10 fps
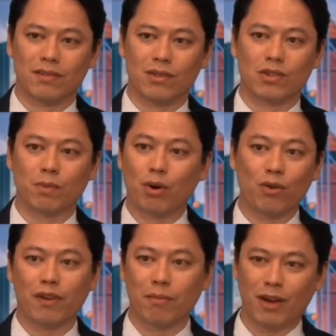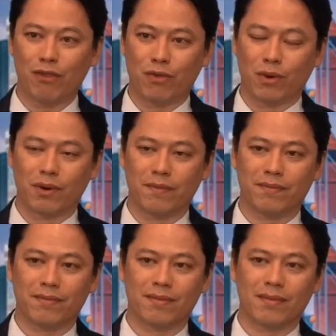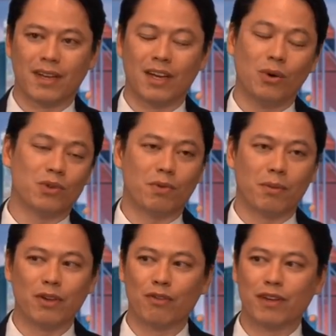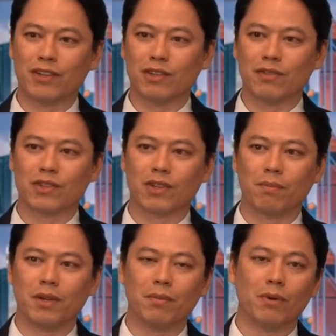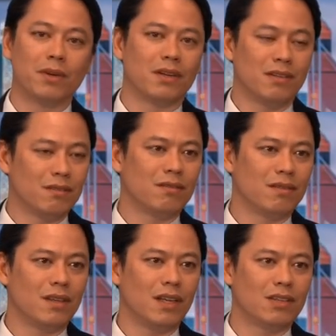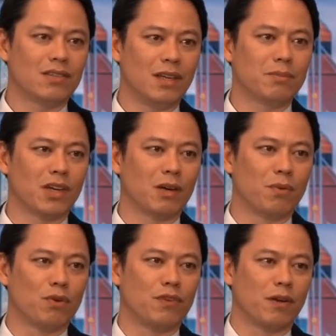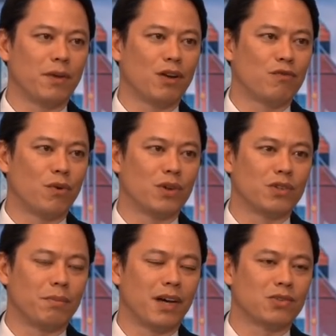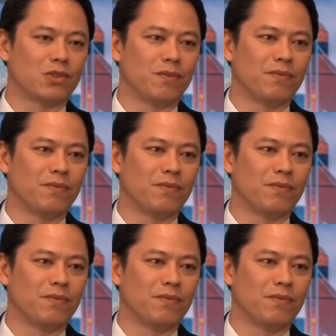So it's a perfect metaphor. I know it's probably offensive to some people, but it seems like a perfect metaphor as a pastor.